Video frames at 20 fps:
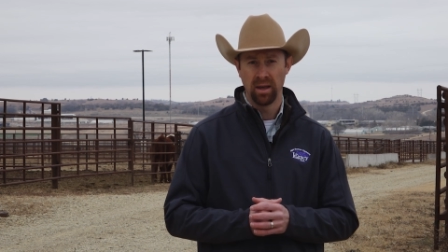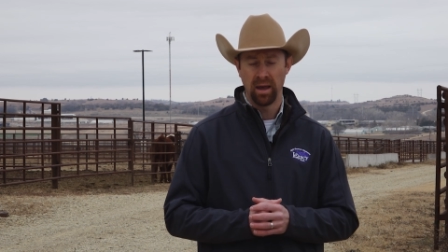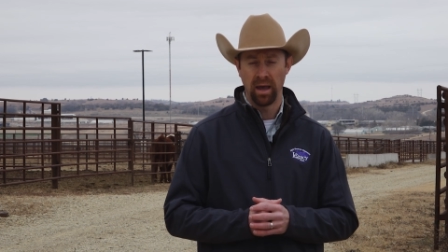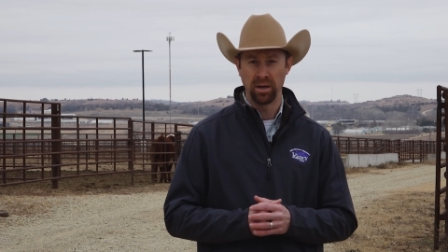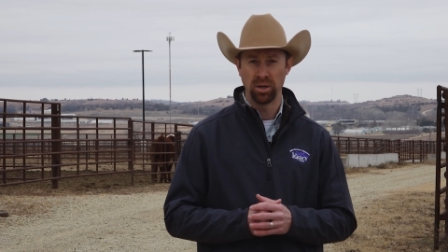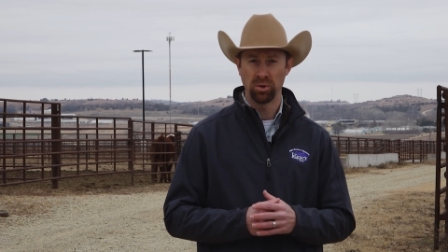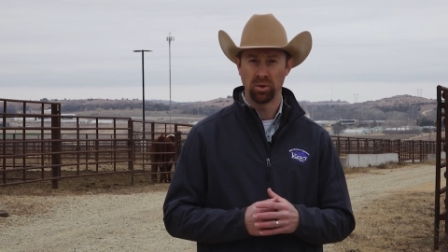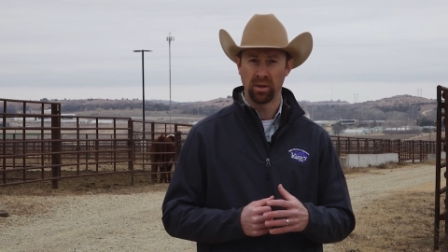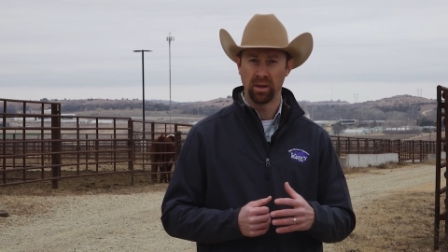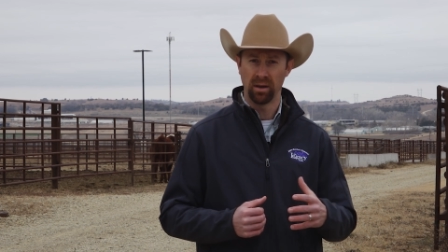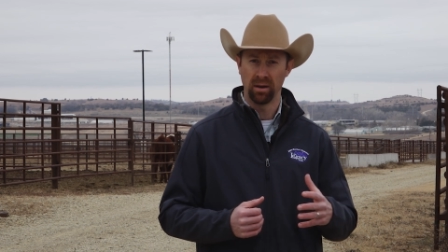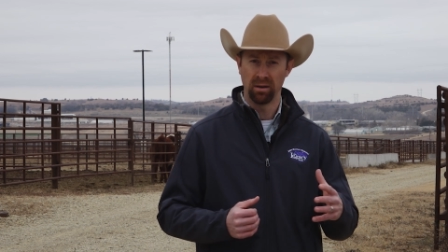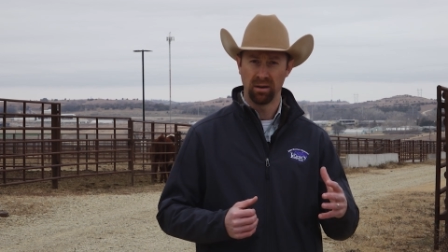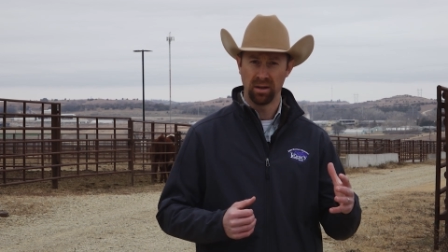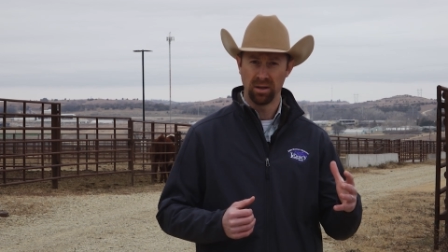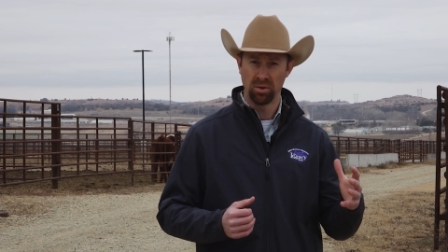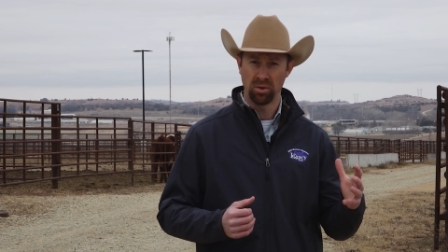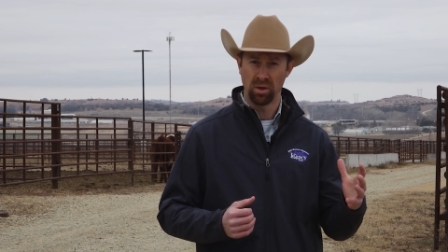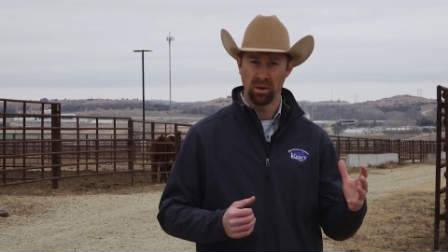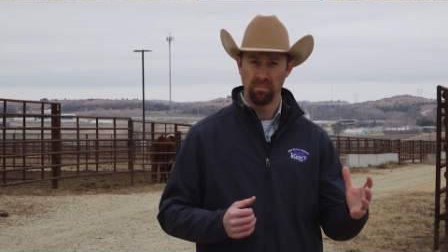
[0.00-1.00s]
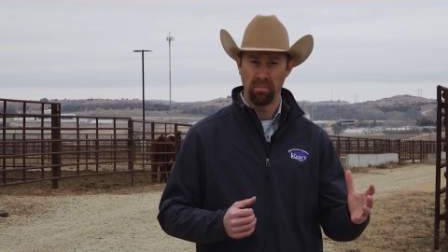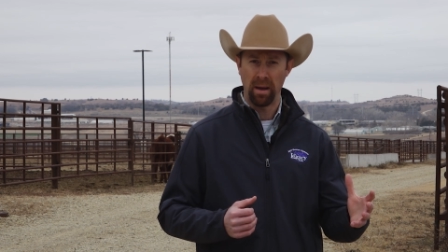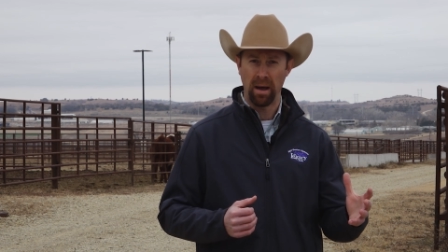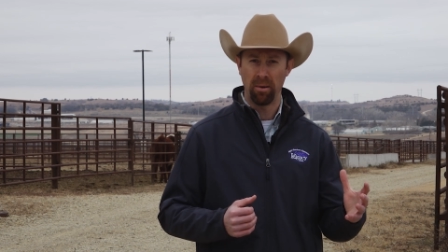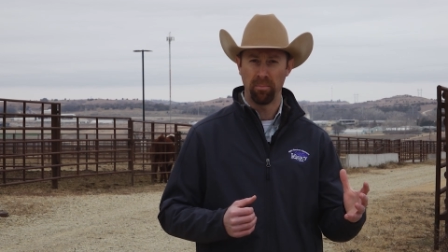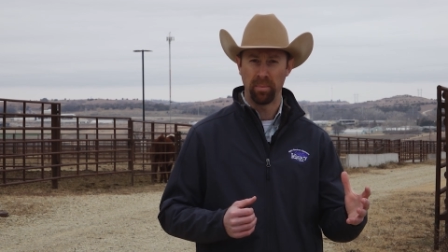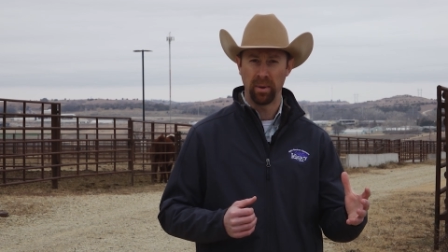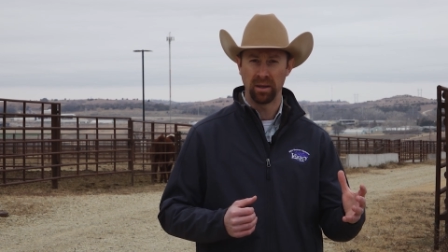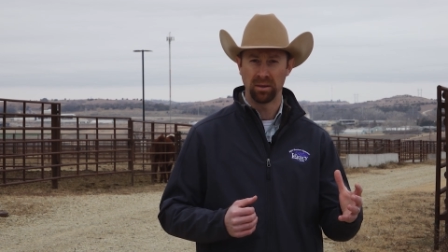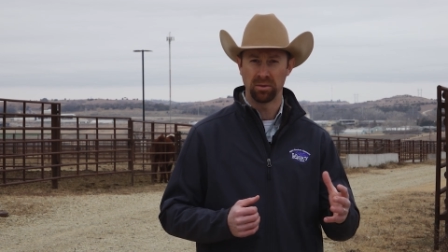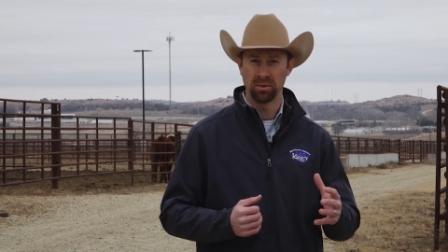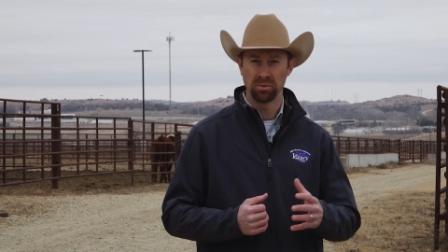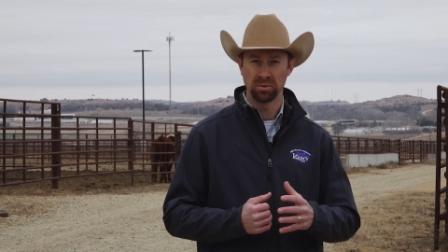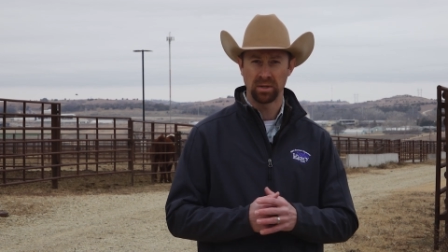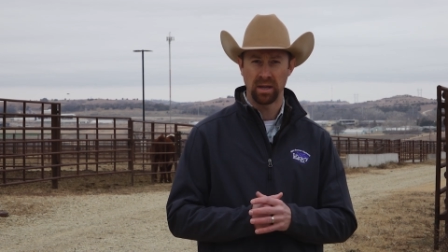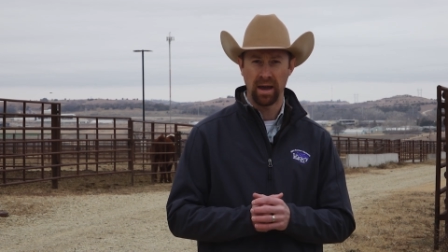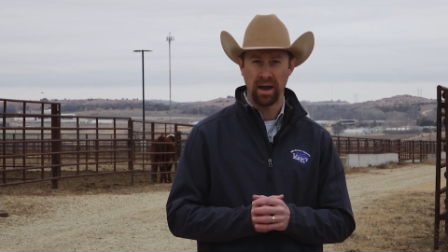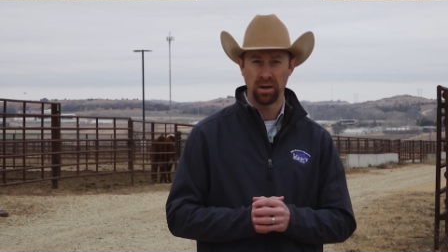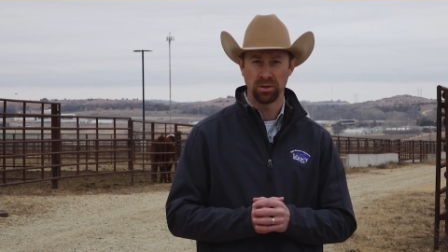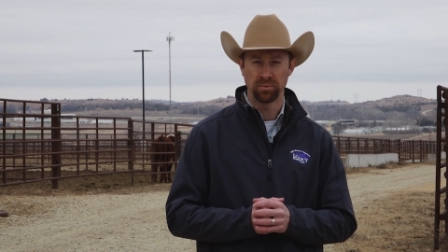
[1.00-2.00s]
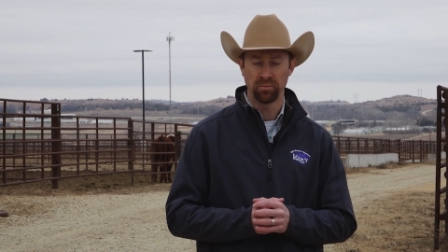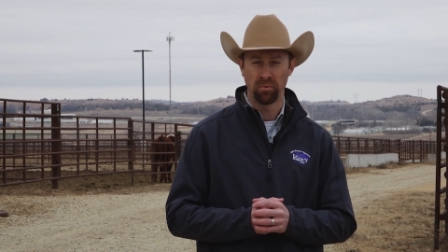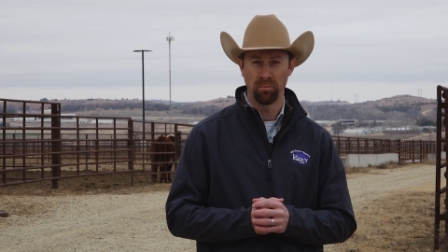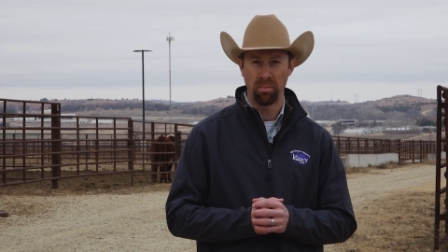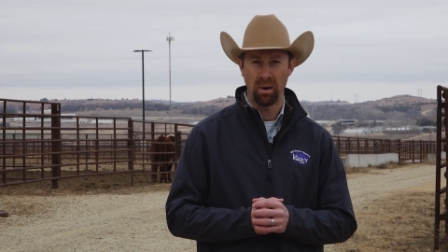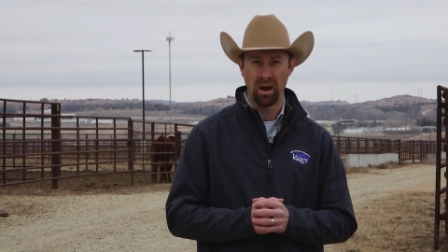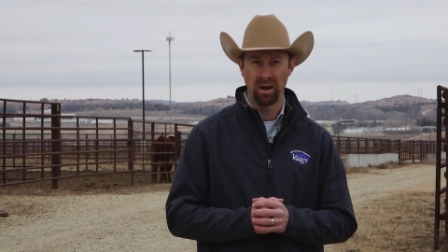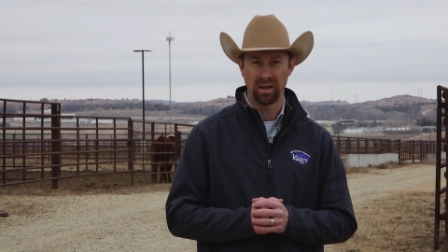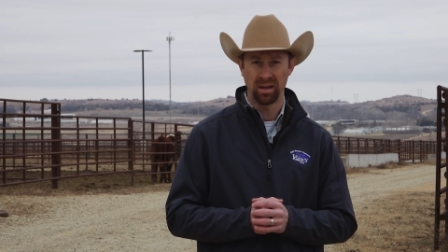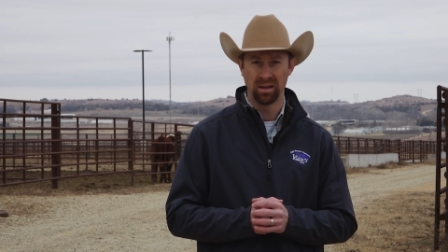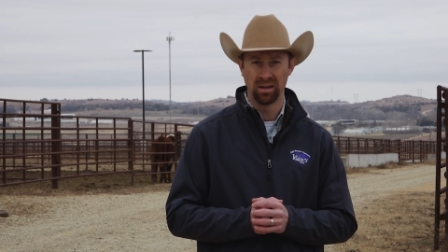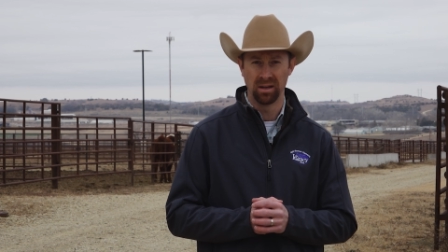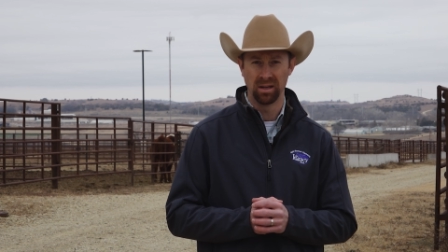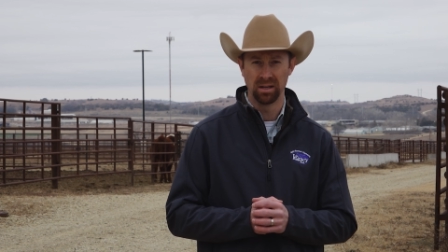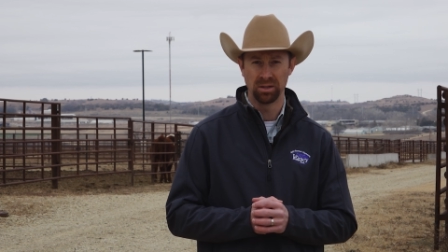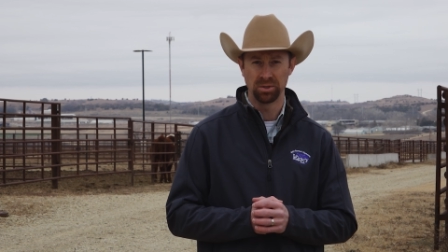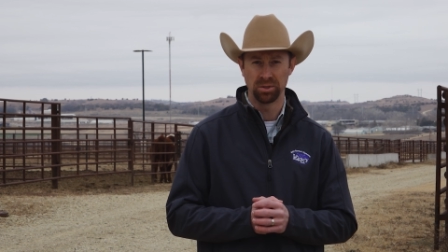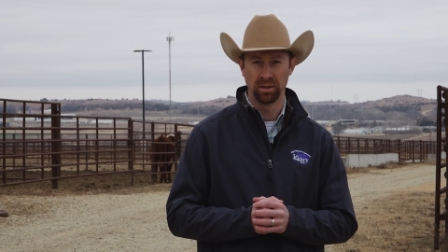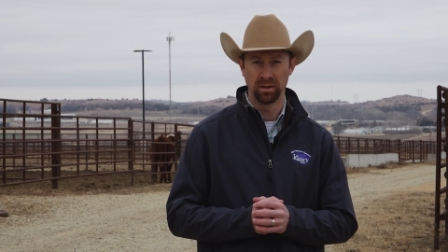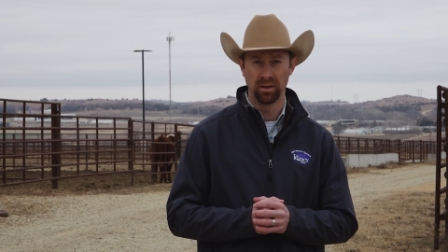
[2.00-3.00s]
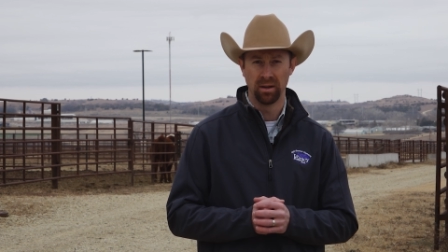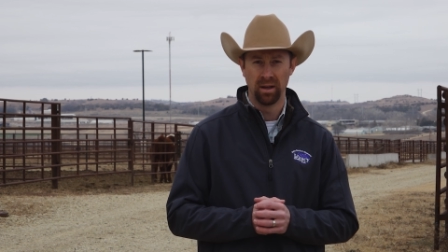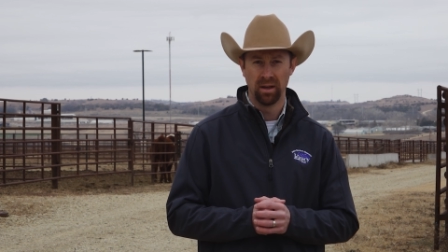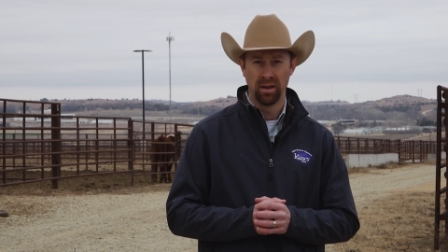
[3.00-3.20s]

and you can you can palpate those cows for body condition.